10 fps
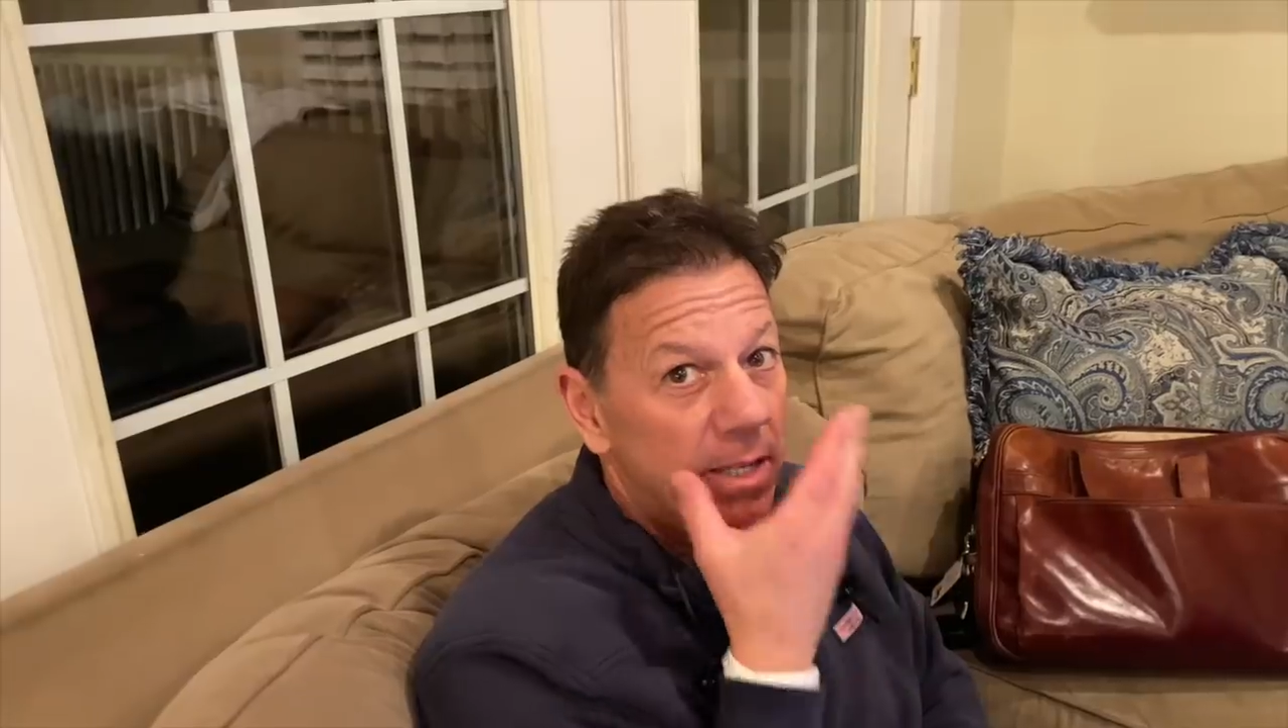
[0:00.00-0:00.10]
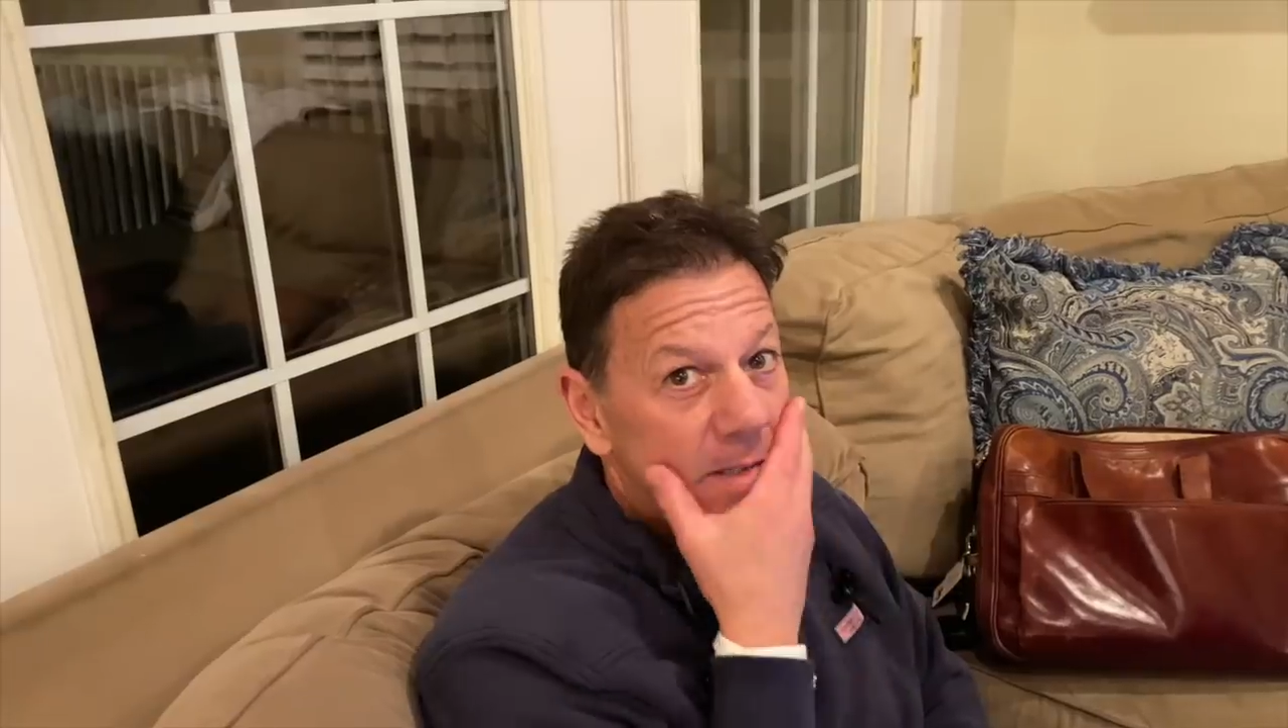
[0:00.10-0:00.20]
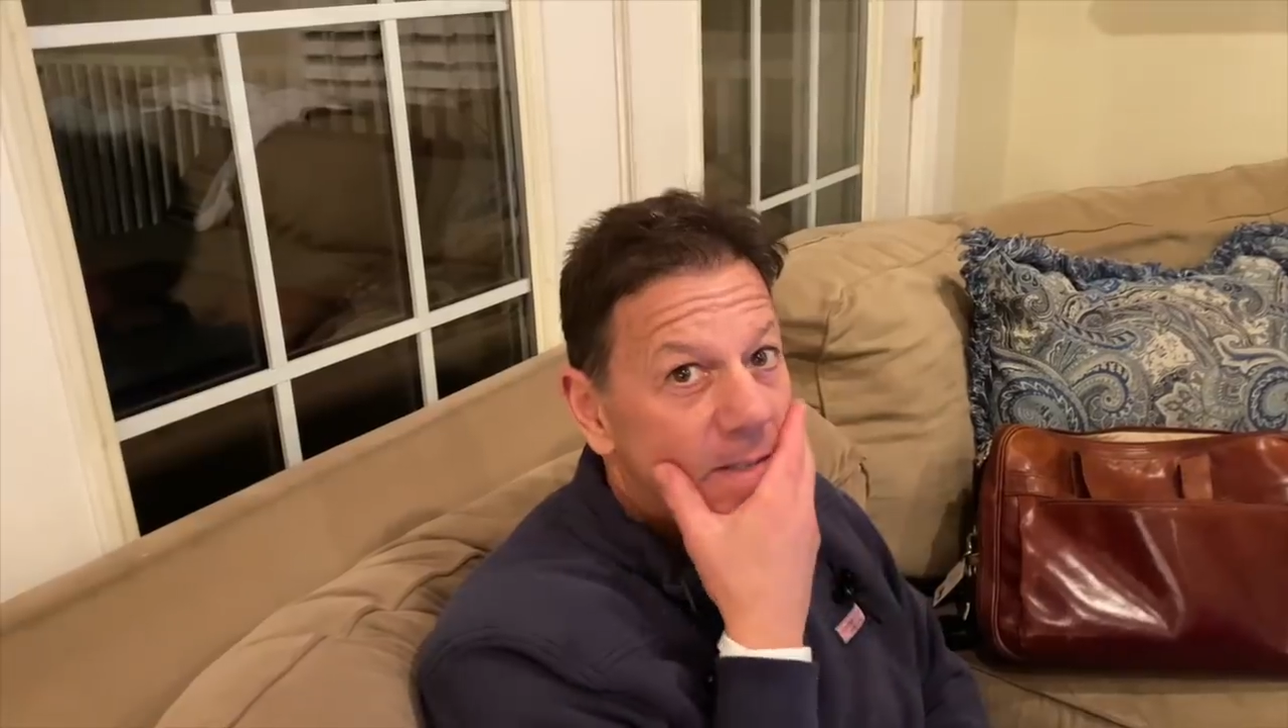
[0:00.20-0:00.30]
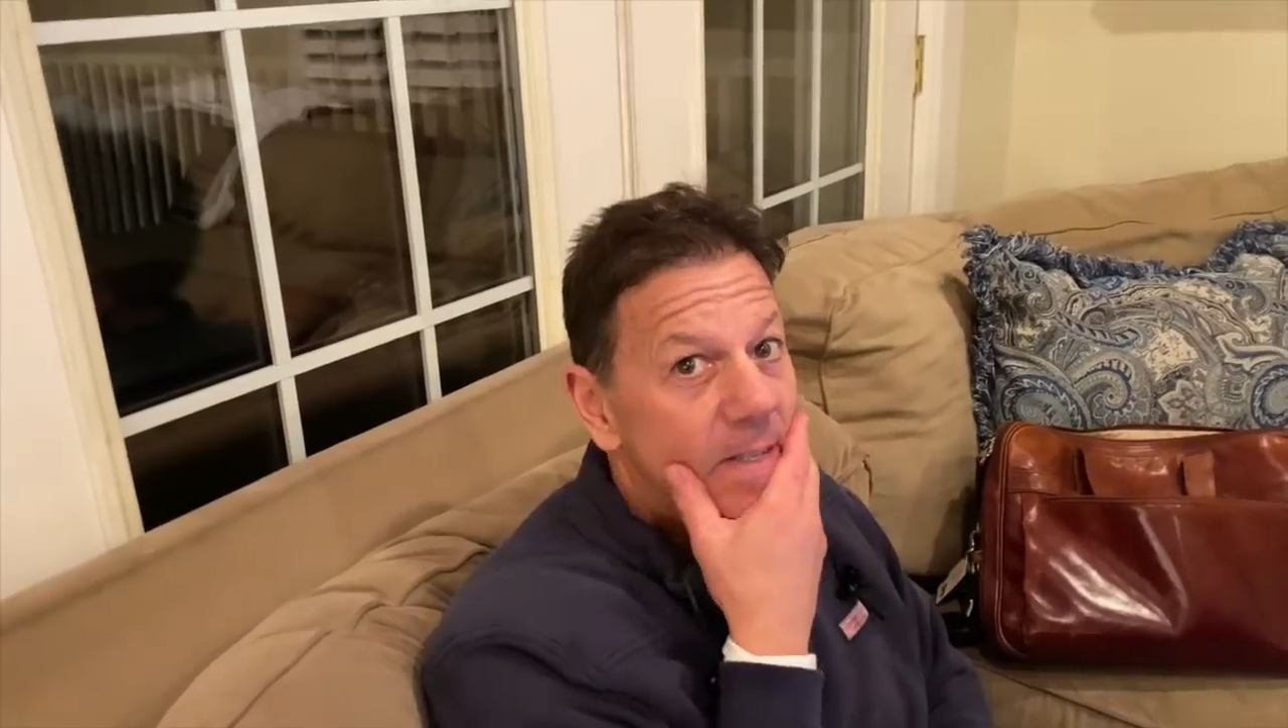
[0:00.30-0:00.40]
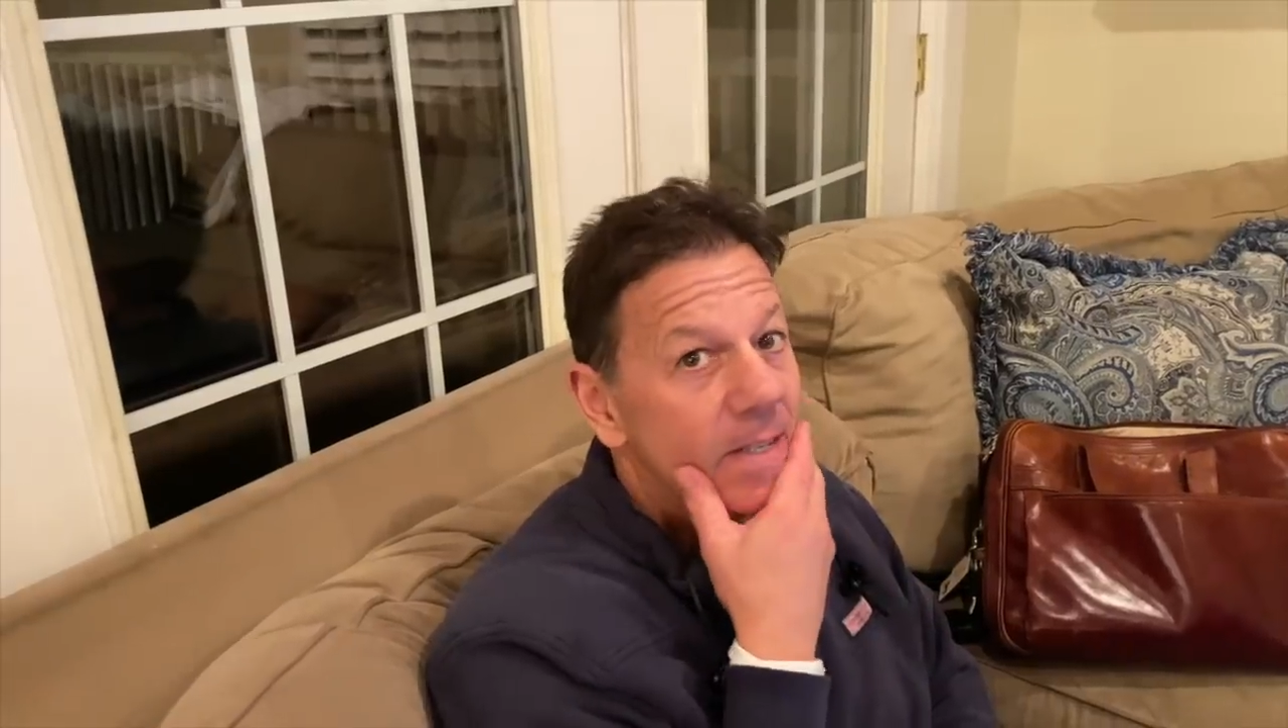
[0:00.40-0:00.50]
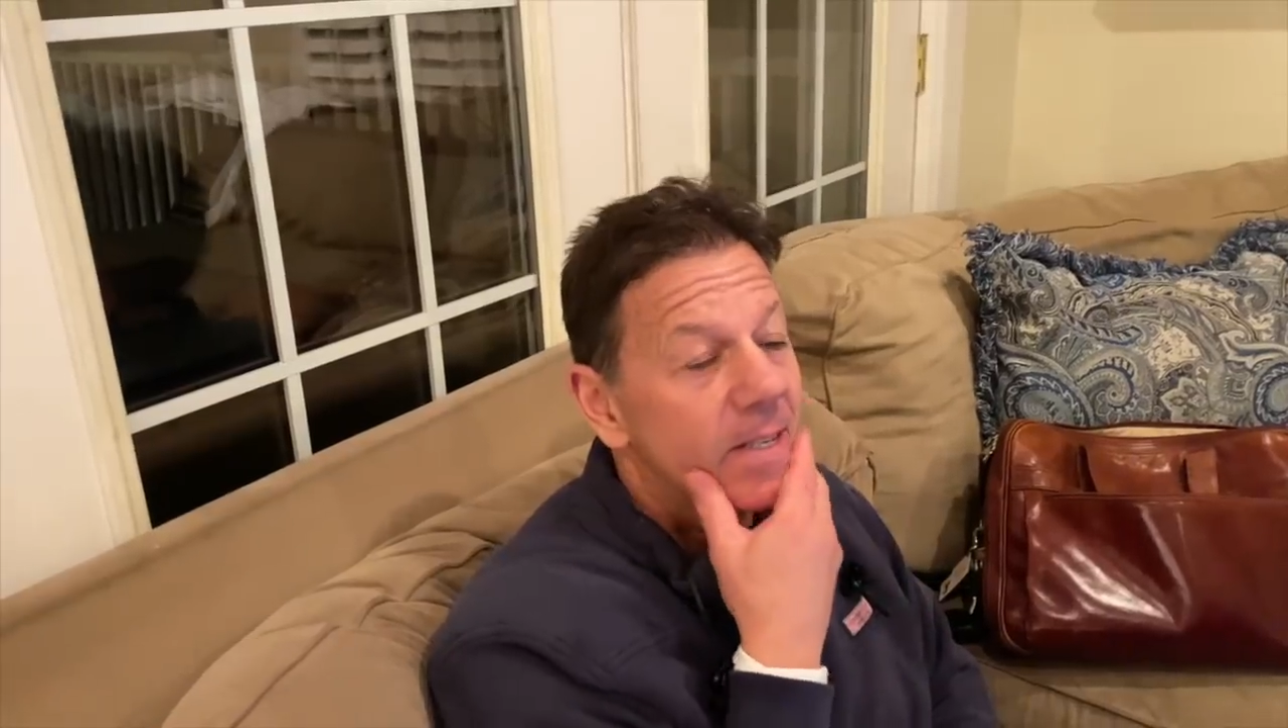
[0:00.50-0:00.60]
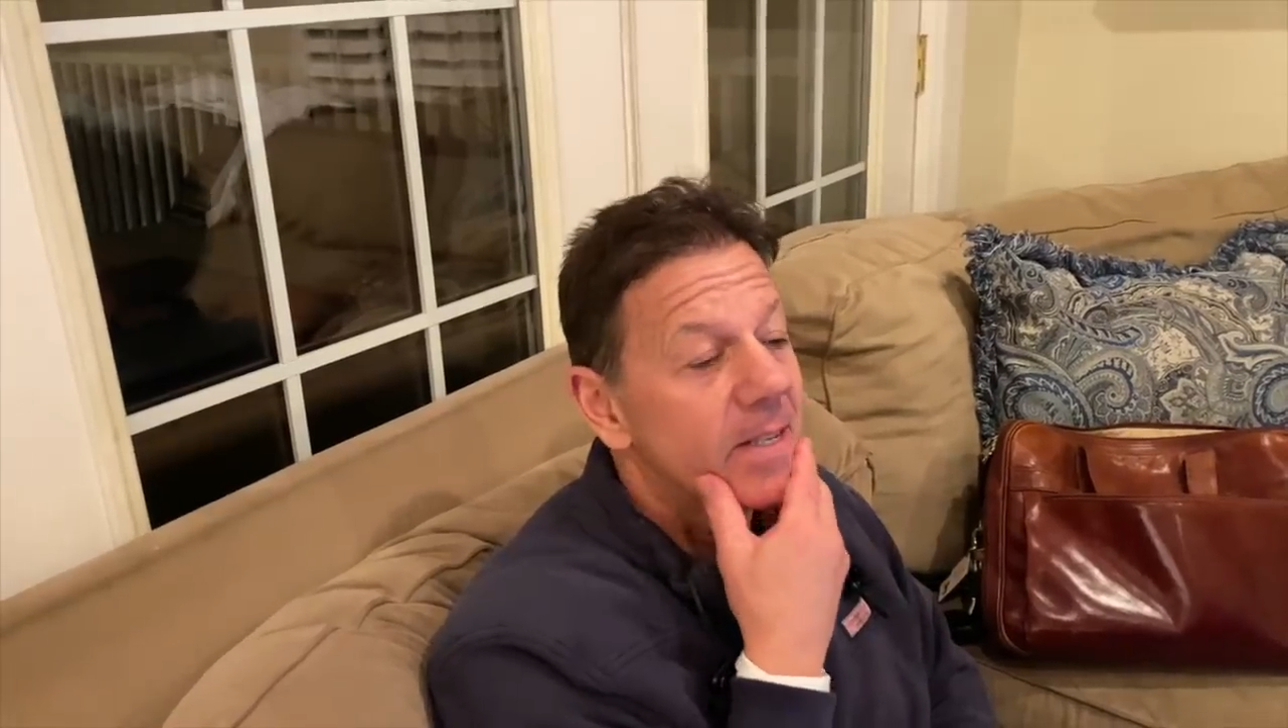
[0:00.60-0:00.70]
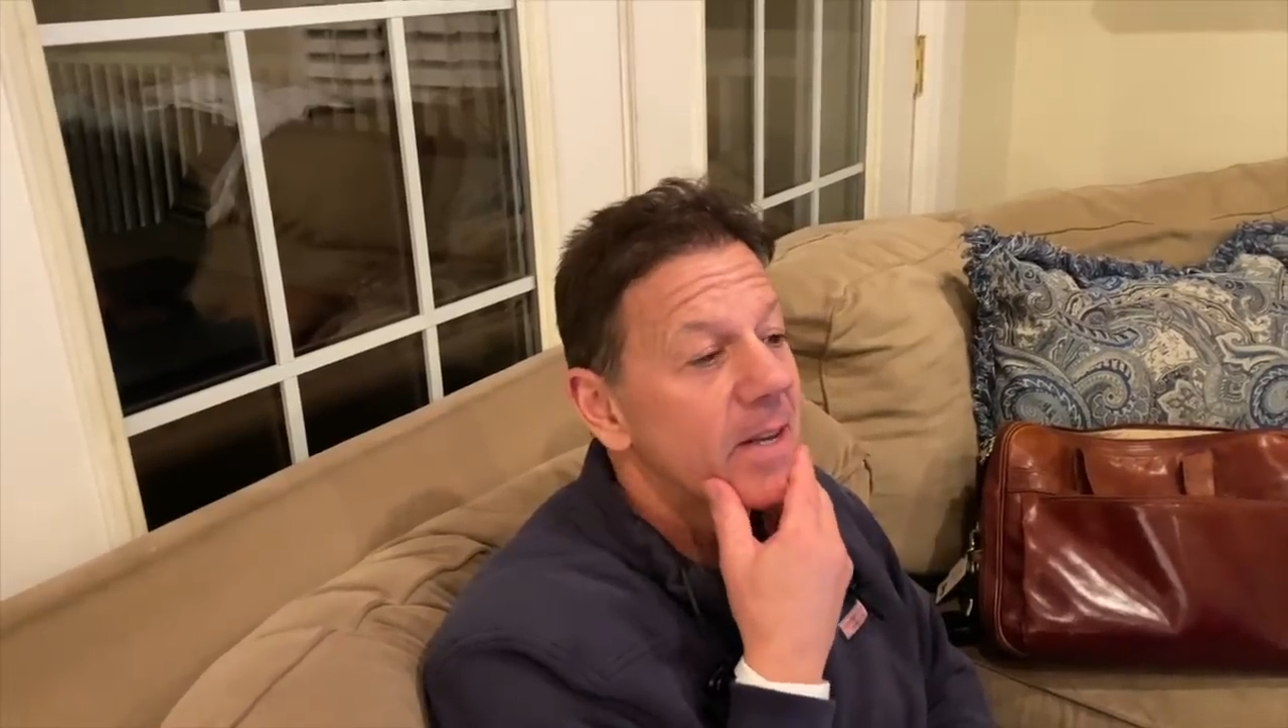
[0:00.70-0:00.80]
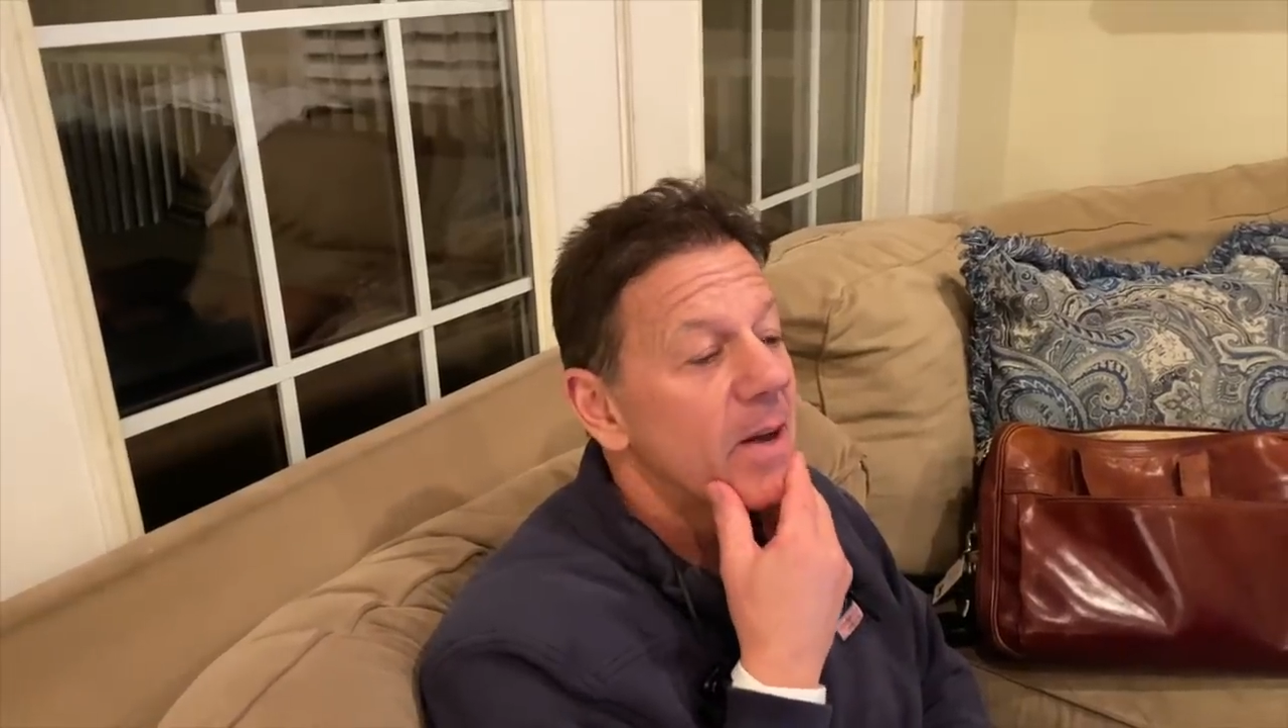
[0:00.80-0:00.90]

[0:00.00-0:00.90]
Yes, we had a good